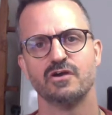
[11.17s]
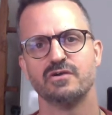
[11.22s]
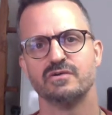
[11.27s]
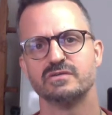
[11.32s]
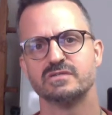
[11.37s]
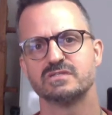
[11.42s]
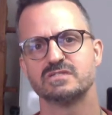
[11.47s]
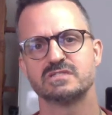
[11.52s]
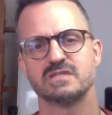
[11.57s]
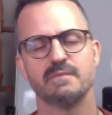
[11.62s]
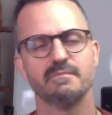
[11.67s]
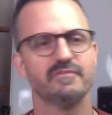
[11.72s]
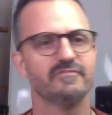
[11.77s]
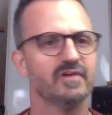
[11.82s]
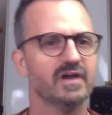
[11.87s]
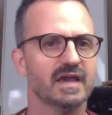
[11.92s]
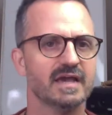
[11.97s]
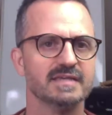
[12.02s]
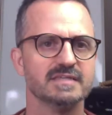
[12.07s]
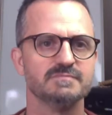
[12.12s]
Some of
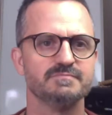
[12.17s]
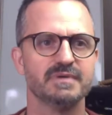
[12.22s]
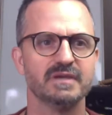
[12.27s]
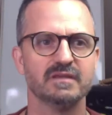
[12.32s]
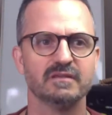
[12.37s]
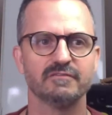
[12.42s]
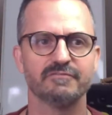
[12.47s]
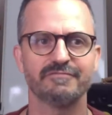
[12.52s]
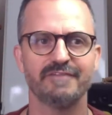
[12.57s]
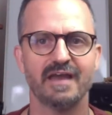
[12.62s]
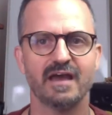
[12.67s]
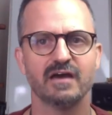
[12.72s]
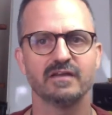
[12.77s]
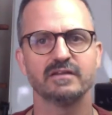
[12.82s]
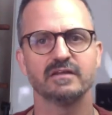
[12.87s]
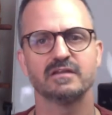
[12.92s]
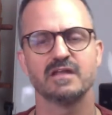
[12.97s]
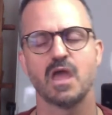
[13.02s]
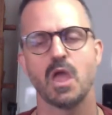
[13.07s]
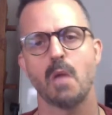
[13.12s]
it has been
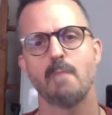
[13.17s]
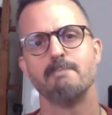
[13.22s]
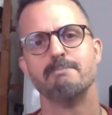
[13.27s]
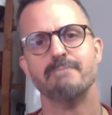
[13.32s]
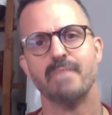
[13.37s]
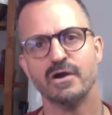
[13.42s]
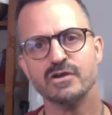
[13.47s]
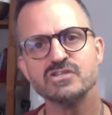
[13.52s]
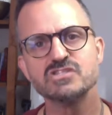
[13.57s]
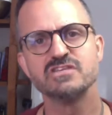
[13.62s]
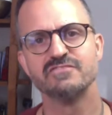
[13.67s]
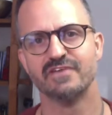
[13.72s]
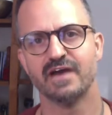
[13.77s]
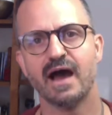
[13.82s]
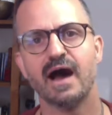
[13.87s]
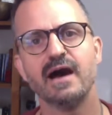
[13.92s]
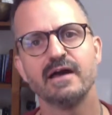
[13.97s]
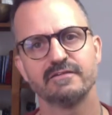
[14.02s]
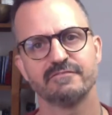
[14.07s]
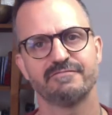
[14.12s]
founded, most of it
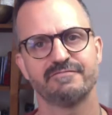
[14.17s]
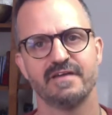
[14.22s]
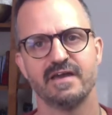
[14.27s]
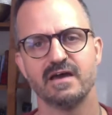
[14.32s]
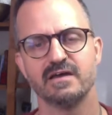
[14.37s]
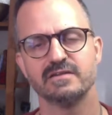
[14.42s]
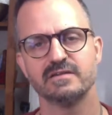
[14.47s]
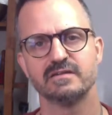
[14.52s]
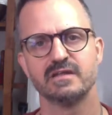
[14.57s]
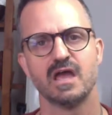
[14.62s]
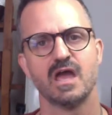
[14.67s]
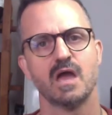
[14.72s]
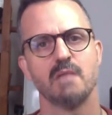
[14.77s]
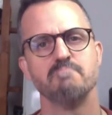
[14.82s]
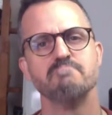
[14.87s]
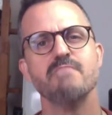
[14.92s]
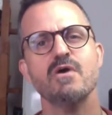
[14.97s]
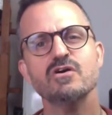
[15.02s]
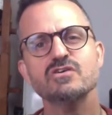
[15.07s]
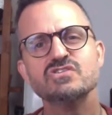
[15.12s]
unfounded.
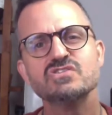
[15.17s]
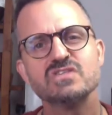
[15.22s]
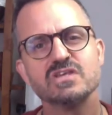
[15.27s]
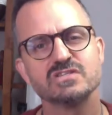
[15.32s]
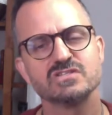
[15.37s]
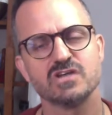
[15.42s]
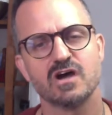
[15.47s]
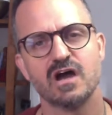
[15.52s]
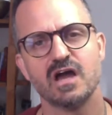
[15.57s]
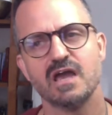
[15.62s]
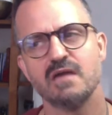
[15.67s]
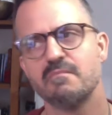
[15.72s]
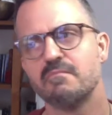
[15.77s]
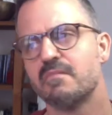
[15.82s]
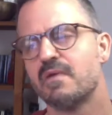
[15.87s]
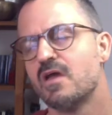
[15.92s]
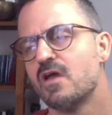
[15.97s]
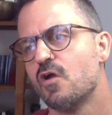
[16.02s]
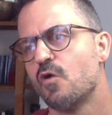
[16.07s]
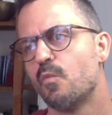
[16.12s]
Most of the
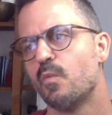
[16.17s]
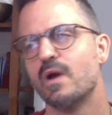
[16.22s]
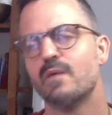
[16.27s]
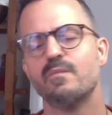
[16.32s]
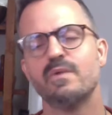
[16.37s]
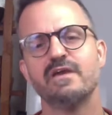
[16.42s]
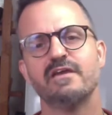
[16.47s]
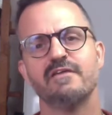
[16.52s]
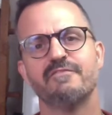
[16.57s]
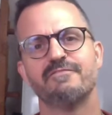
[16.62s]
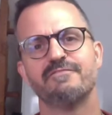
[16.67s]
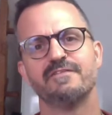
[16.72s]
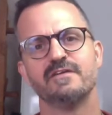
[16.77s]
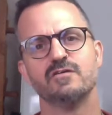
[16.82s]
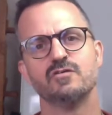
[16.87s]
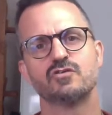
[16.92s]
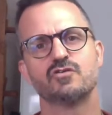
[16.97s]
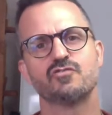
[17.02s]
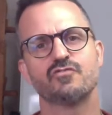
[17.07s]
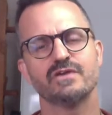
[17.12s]
time, when we
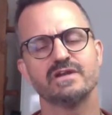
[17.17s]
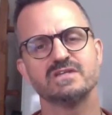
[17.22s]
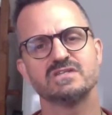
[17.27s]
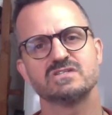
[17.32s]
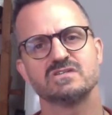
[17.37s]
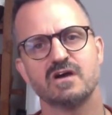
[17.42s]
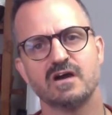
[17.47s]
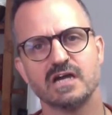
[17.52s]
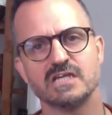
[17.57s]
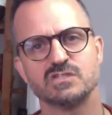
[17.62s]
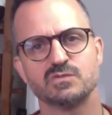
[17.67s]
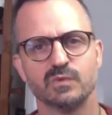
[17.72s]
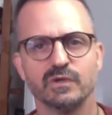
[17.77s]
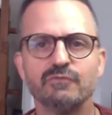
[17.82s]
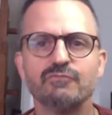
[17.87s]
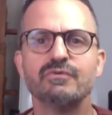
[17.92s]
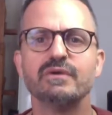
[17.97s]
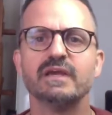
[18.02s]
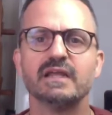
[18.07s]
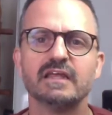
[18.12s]
feel criticized, we
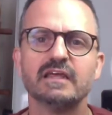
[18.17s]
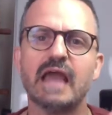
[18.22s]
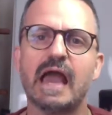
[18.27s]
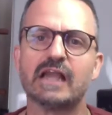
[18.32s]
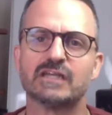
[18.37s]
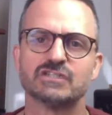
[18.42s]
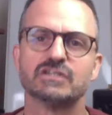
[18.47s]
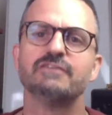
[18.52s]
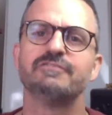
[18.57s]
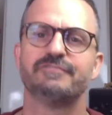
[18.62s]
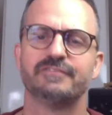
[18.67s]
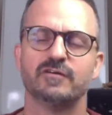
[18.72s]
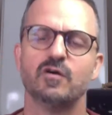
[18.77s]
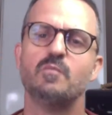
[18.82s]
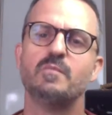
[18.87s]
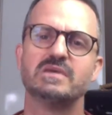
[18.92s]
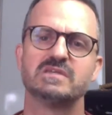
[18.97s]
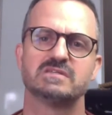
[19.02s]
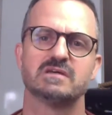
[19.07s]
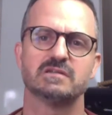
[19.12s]
really actually feel
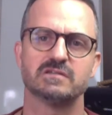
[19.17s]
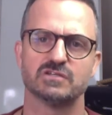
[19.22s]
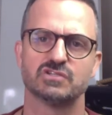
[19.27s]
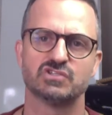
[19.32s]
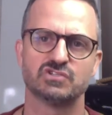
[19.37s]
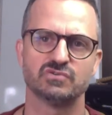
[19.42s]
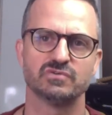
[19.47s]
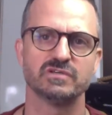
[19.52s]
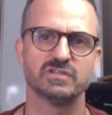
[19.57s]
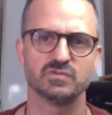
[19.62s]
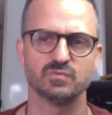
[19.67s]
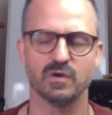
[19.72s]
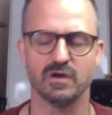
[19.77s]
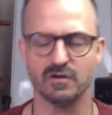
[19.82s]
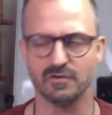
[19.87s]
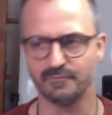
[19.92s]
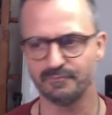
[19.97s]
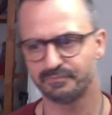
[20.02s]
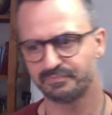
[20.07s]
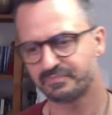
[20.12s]
misunderstood as
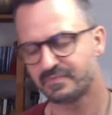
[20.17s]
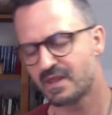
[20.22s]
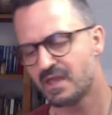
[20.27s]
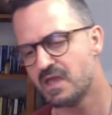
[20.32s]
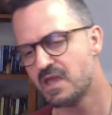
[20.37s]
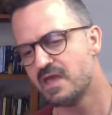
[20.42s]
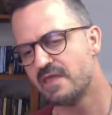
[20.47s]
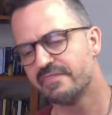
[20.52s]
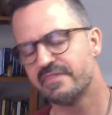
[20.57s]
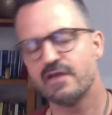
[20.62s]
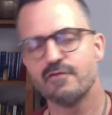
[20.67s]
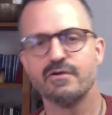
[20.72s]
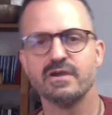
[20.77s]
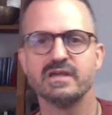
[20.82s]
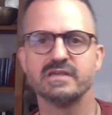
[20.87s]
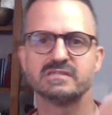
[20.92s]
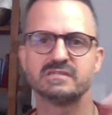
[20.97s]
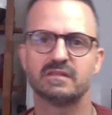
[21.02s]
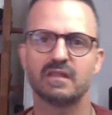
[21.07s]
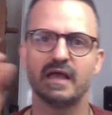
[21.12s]
well. There
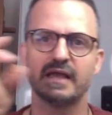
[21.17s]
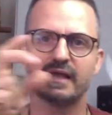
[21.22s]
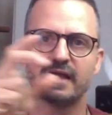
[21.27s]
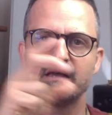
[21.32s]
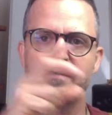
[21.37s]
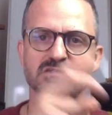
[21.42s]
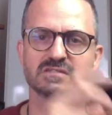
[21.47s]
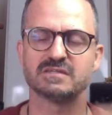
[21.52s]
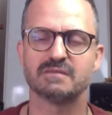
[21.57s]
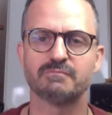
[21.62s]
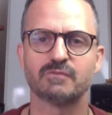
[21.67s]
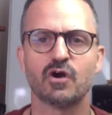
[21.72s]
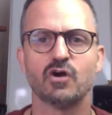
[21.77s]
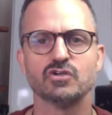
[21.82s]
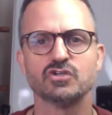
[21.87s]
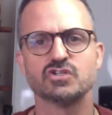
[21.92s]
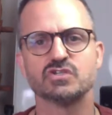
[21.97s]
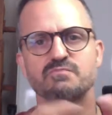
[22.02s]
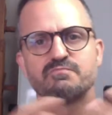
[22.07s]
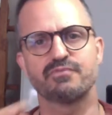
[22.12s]
is like a
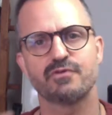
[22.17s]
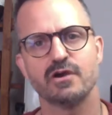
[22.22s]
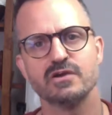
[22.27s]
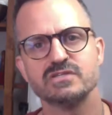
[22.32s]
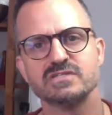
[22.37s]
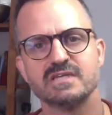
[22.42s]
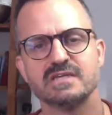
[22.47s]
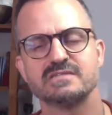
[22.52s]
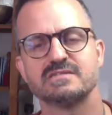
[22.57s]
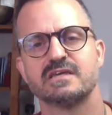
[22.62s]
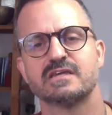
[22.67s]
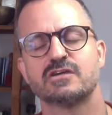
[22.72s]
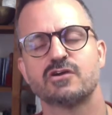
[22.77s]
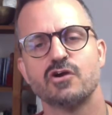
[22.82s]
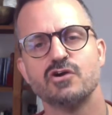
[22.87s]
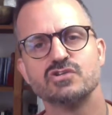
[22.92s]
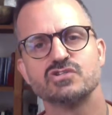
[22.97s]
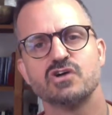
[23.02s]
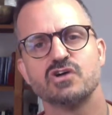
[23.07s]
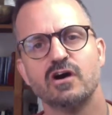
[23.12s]
subconscious process that
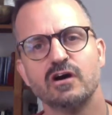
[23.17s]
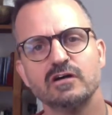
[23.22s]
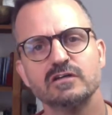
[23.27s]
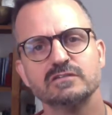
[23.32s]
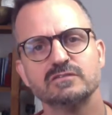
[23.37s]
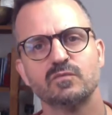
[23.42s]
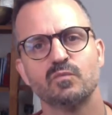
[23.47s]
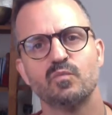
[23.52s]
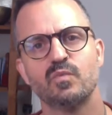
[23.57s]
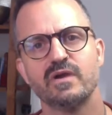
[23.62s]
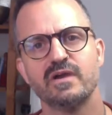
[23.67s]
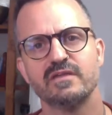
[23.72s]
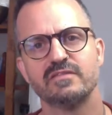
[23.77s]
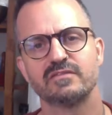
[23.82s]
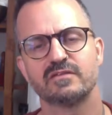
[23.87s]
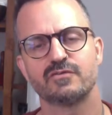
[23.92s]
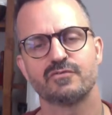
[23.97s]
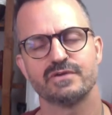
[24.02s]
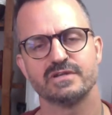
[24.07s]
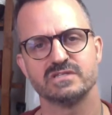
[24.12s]
goes on
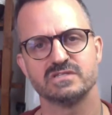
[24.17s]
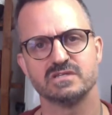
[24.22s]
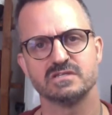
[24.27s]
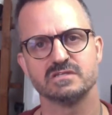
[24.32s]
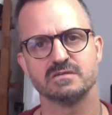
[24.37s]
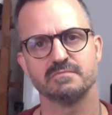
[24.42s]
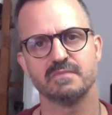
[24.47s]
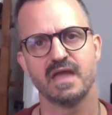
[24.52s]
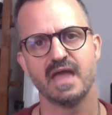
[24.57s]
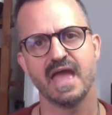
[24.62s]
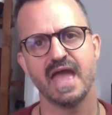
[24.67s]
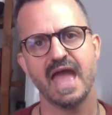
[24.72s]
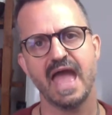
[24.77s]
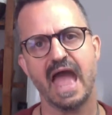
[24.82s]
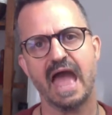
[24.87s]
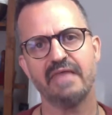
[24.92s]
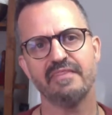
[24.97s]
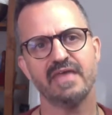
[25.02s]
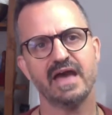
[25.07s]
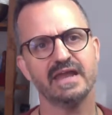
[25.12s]
with criticism,
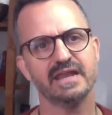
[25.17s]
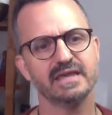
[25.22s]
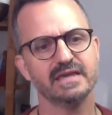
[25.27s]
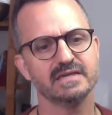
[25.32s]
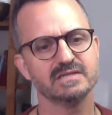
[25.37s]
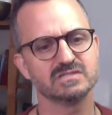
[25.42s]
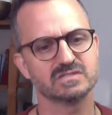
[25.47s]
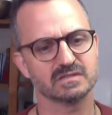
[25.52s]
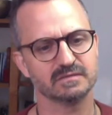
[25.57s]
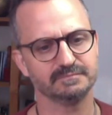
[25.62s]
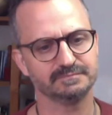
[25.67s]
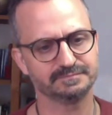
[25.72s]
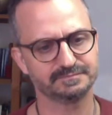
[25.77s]
and that is